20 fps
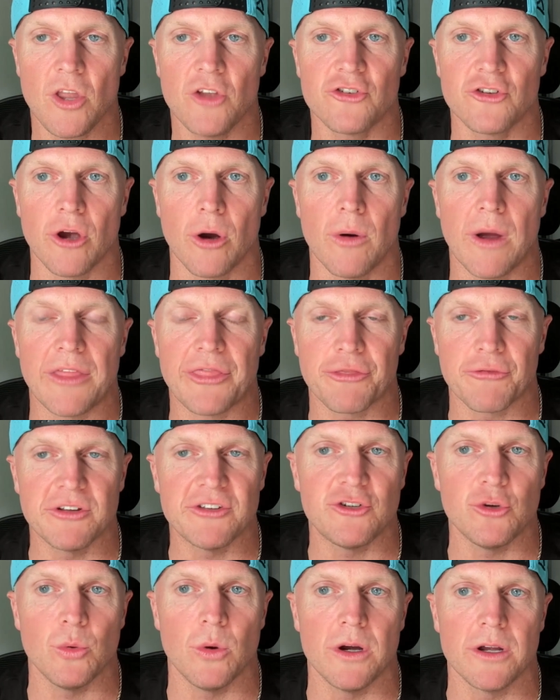So at 3,
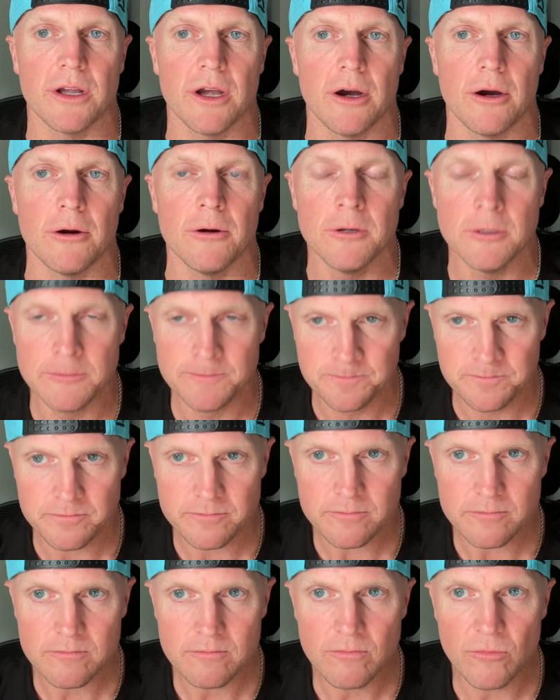2, 1, go,
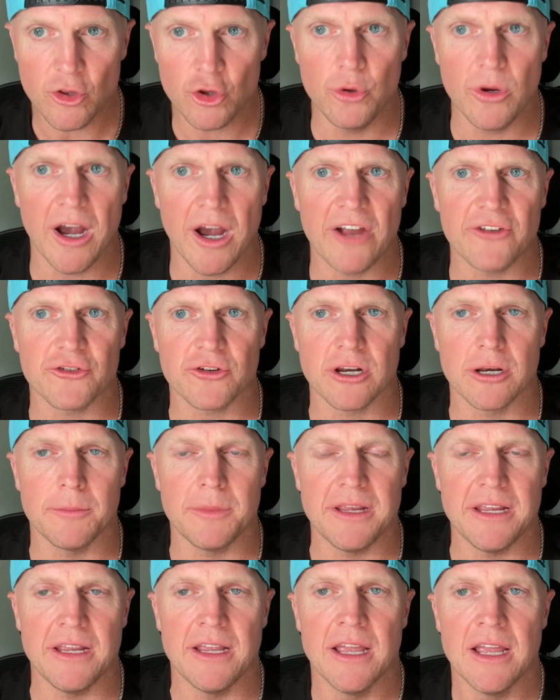you guys are going to
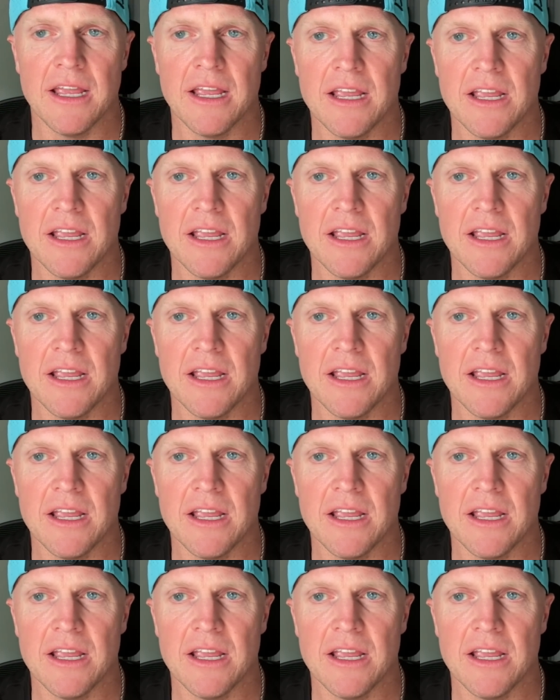be